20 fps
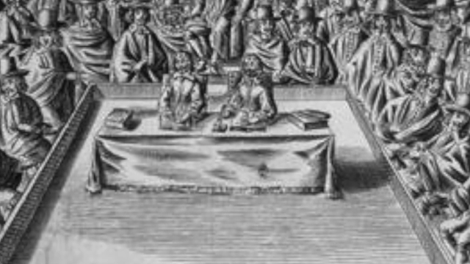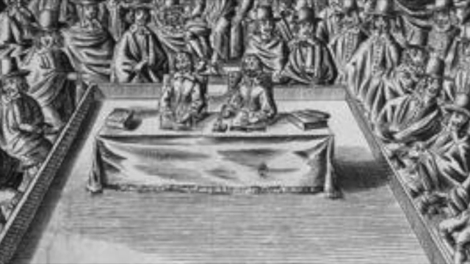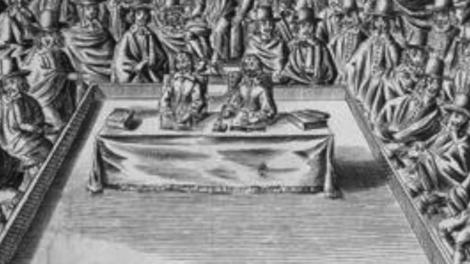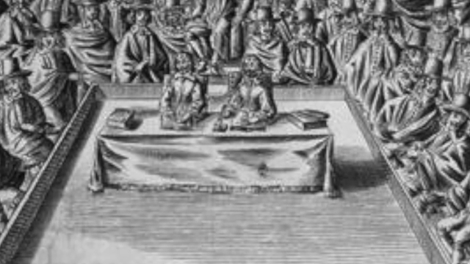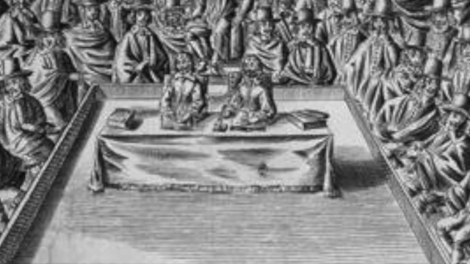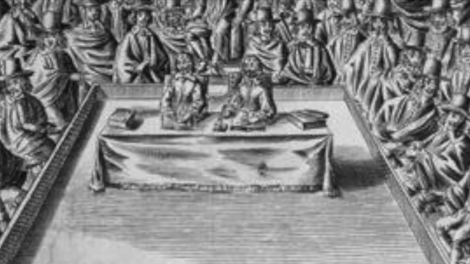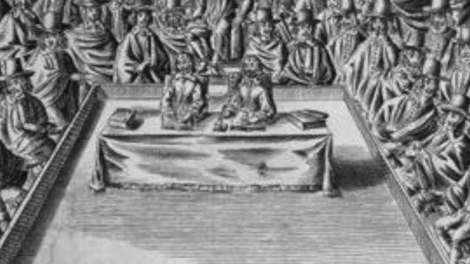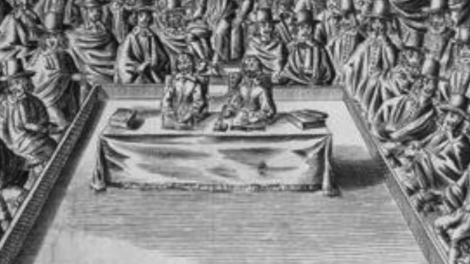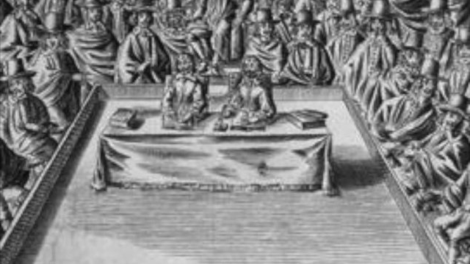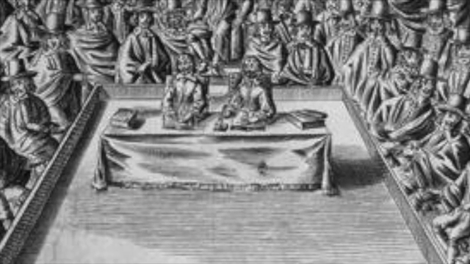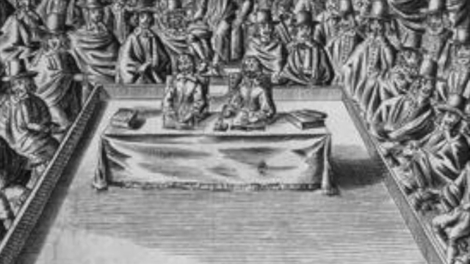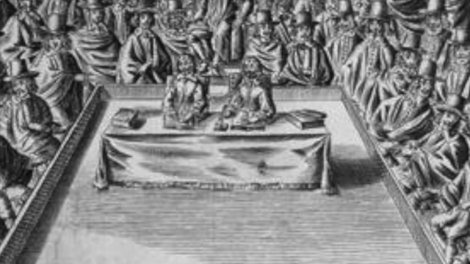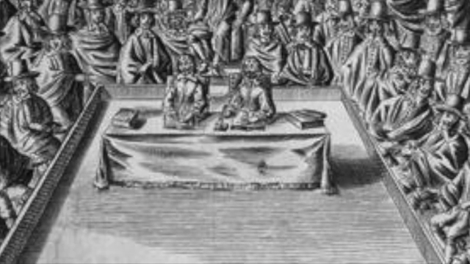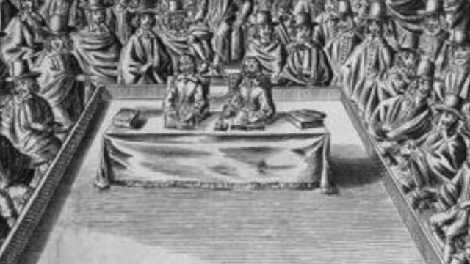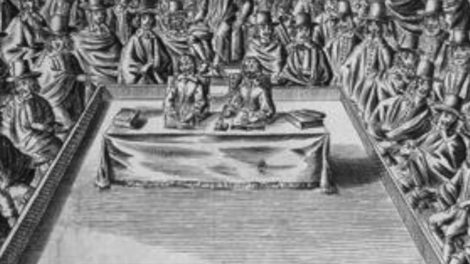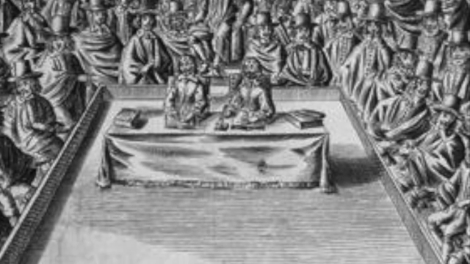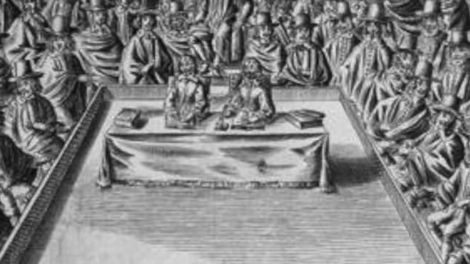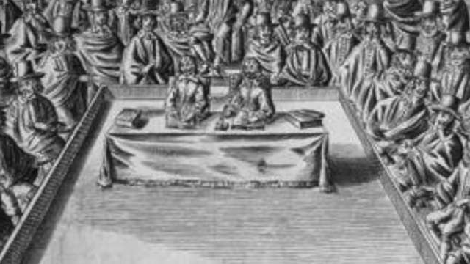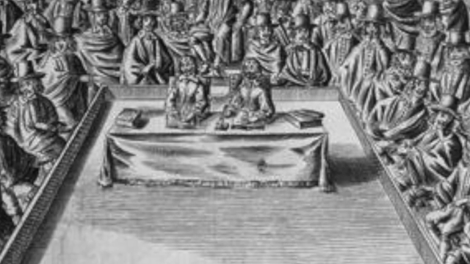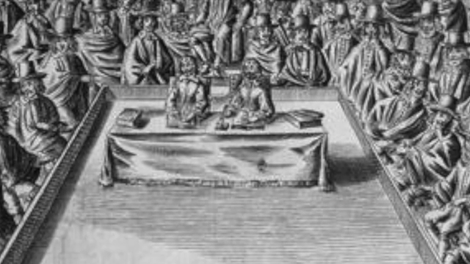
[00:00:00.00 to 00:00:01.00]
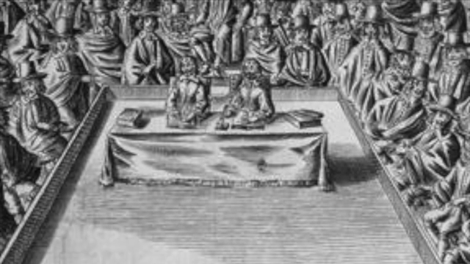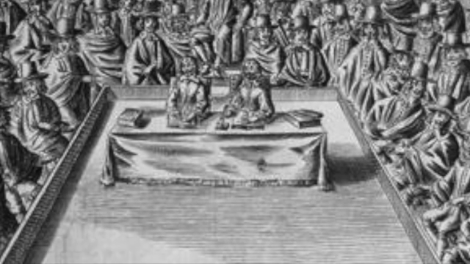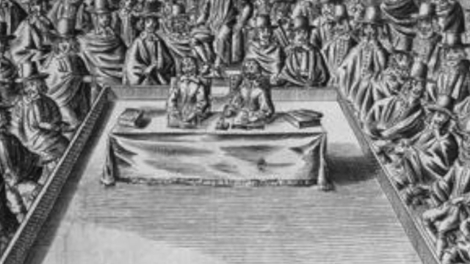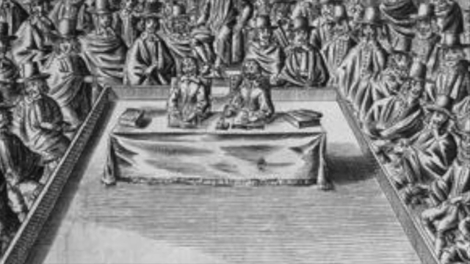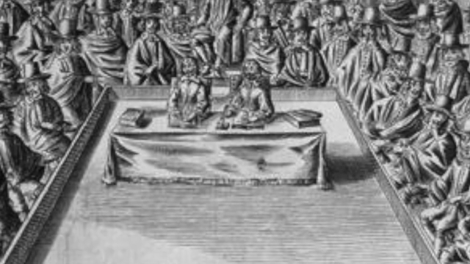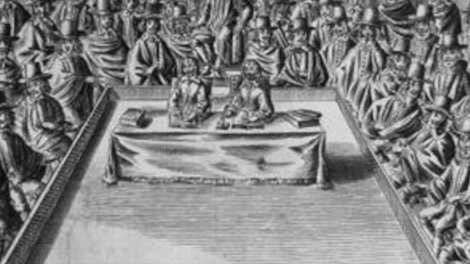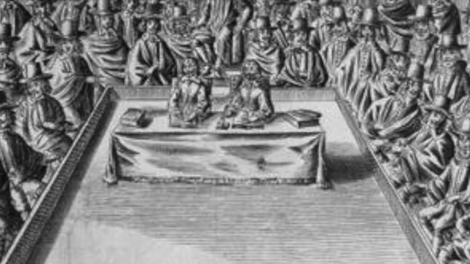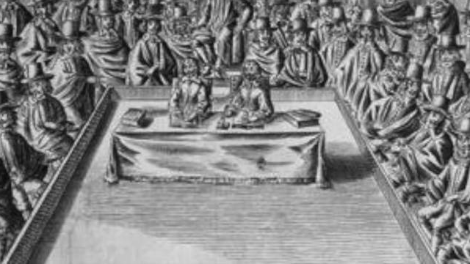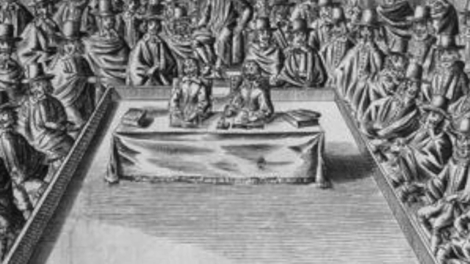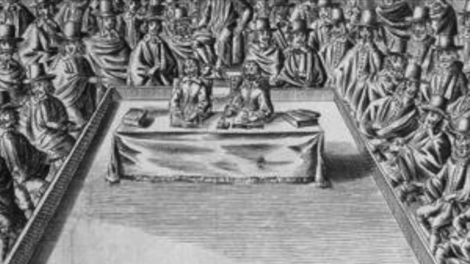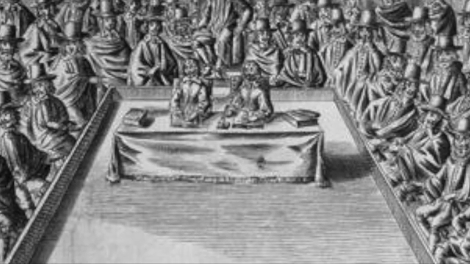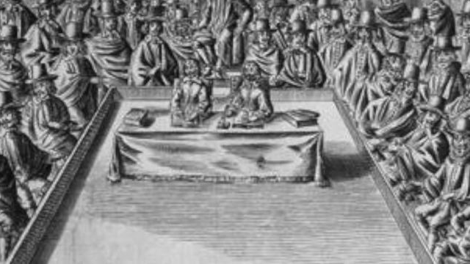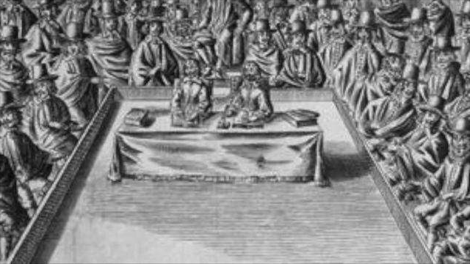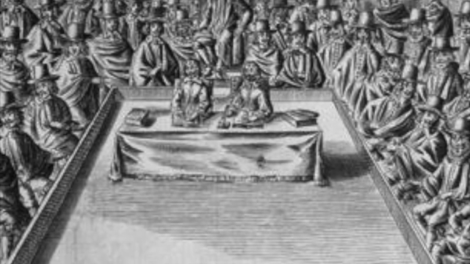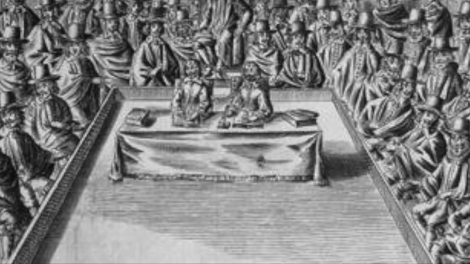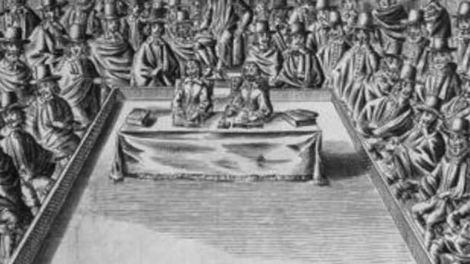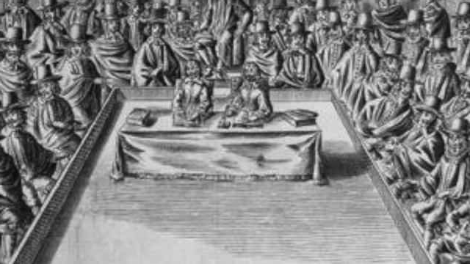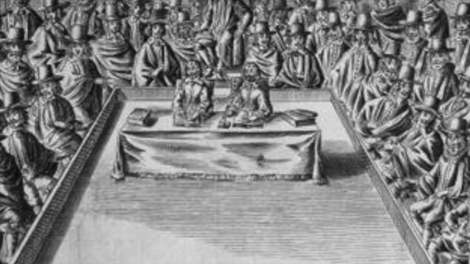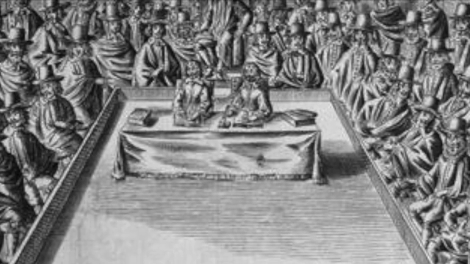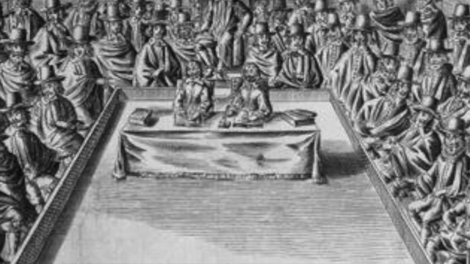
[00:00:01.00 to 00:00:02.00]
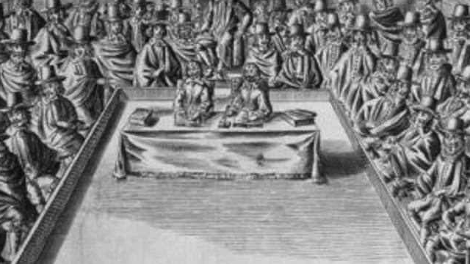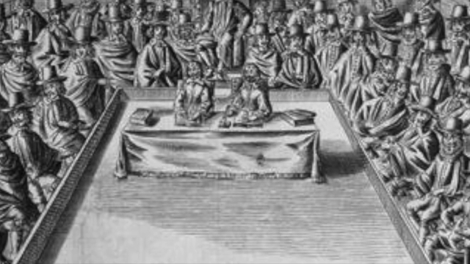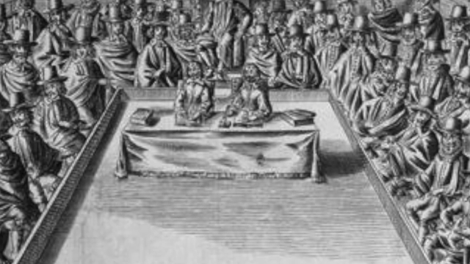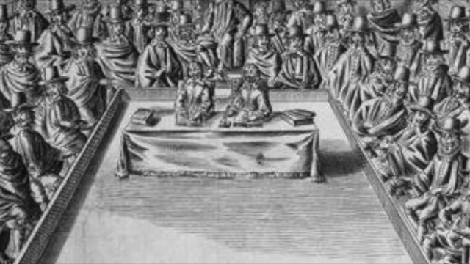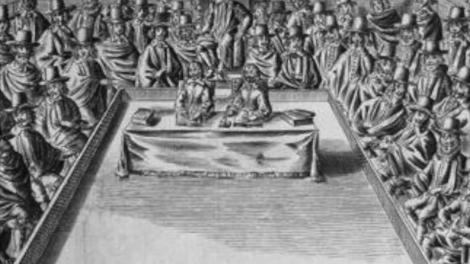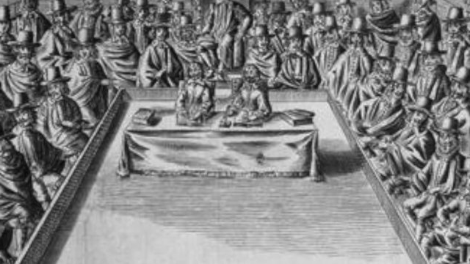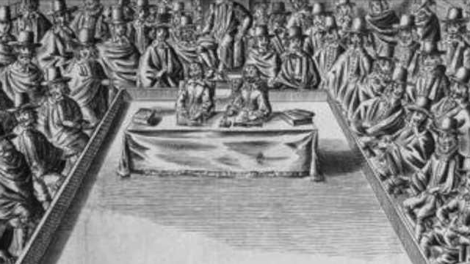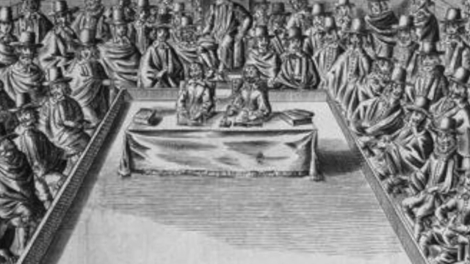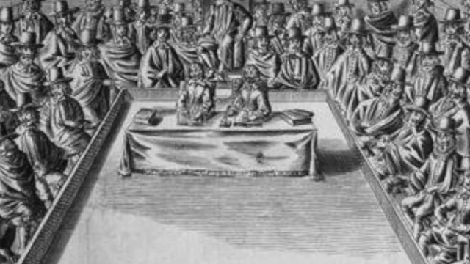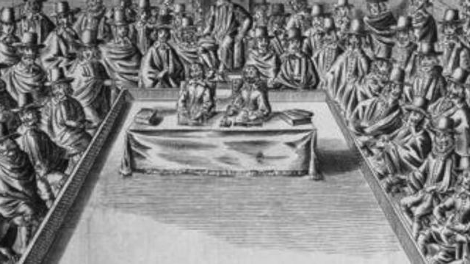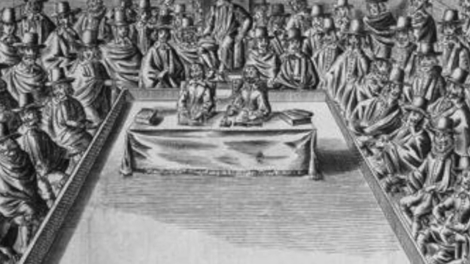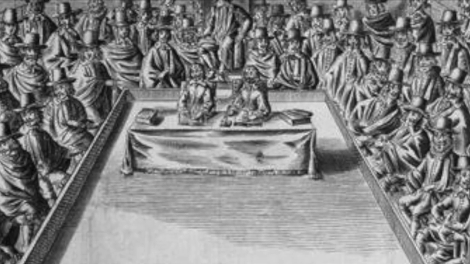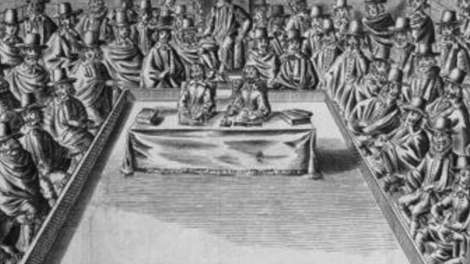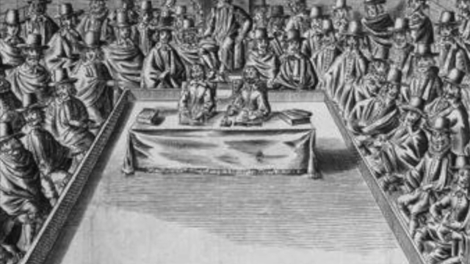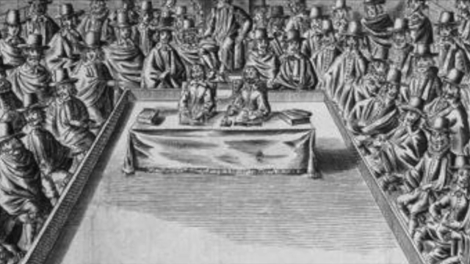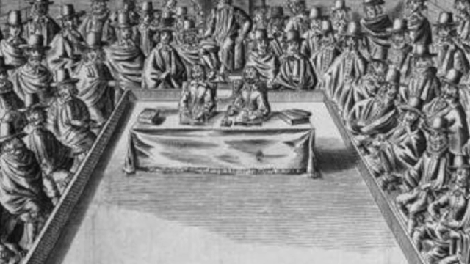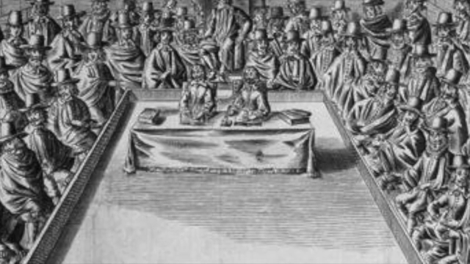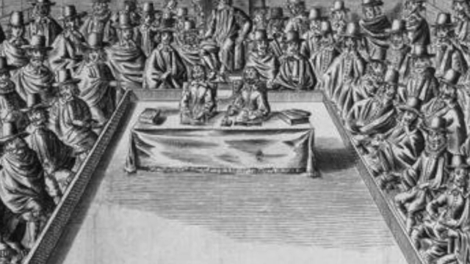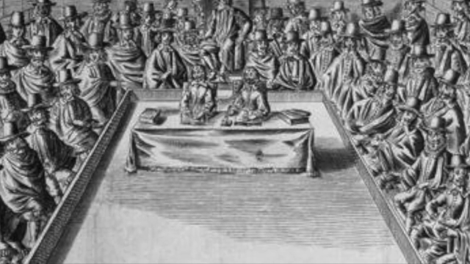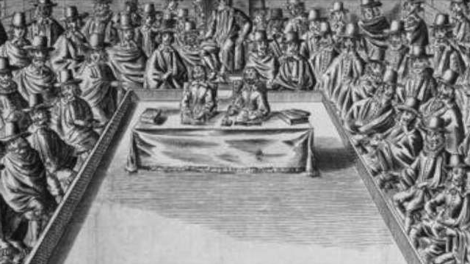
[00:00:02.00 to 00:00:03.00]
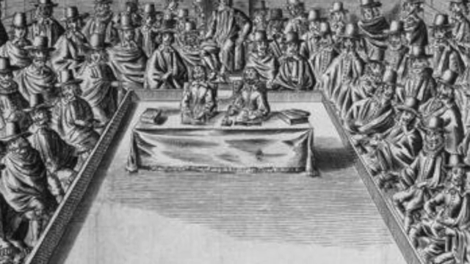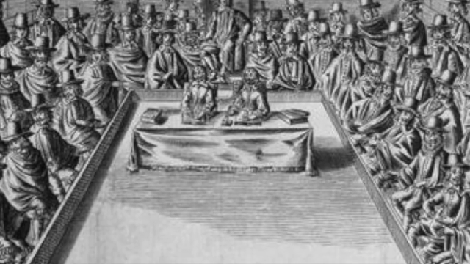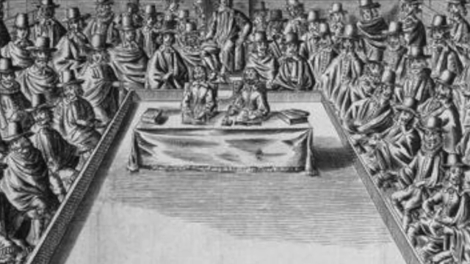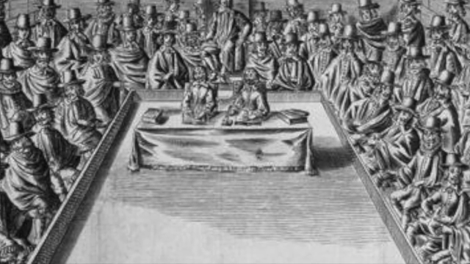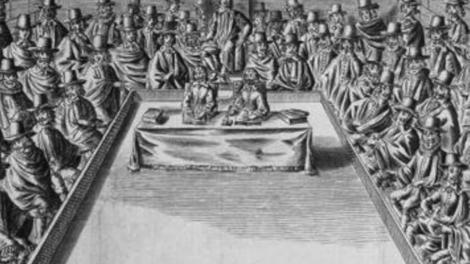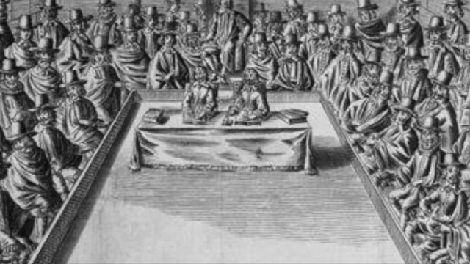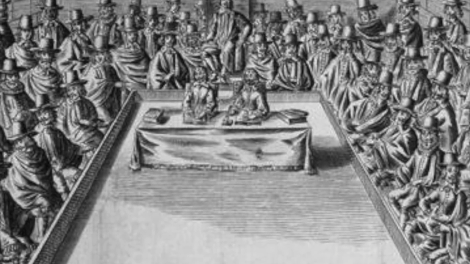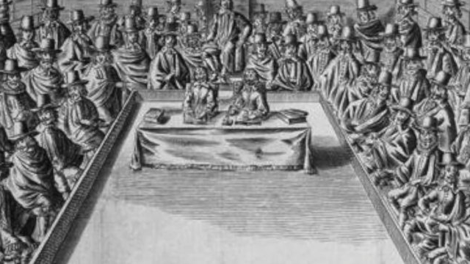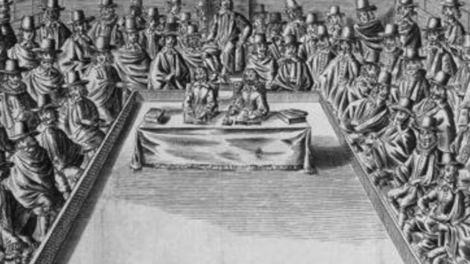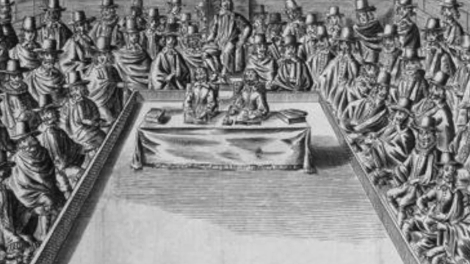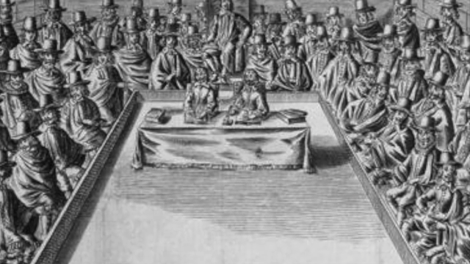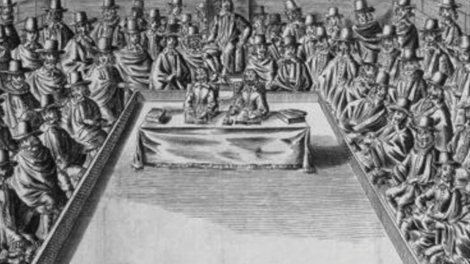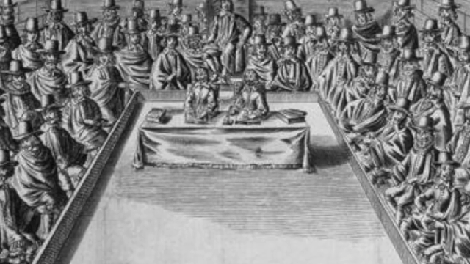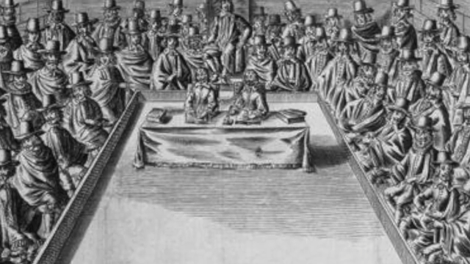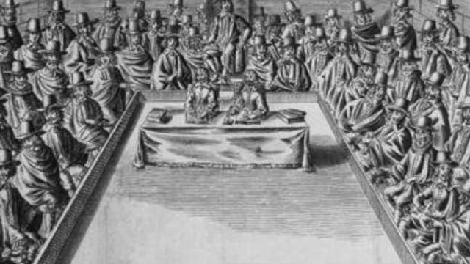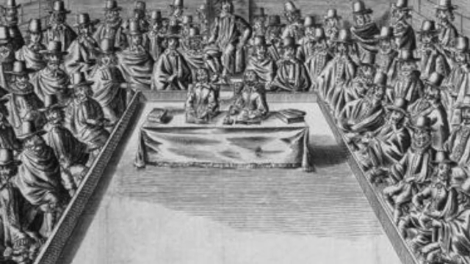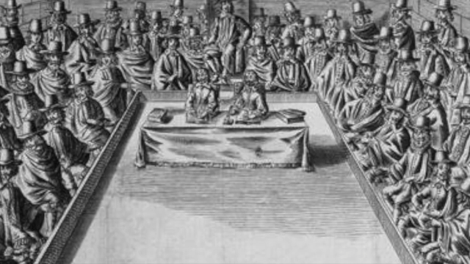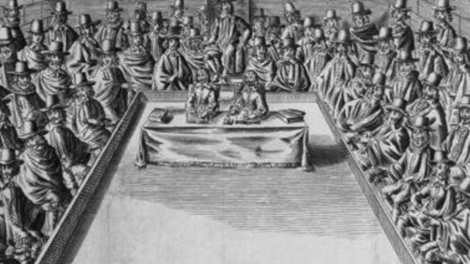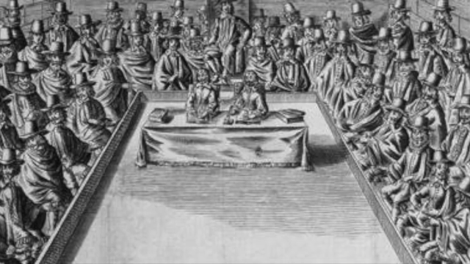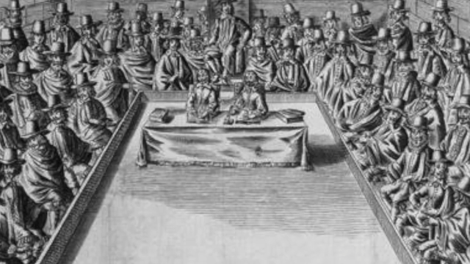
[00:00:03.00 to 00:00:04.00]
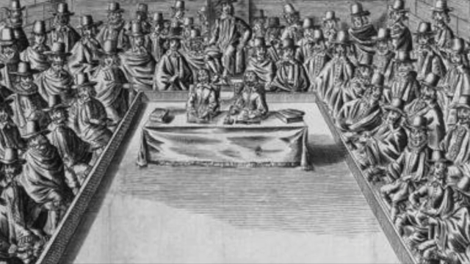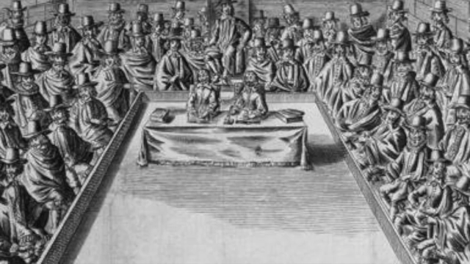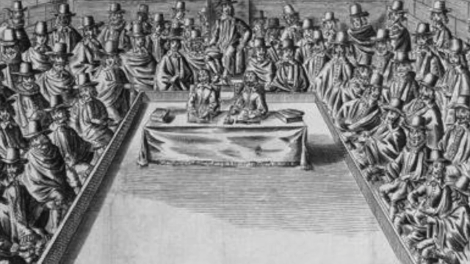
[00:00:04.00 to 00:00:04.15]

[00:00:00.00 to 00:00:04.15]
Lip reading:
Nobody's mouth can be seen.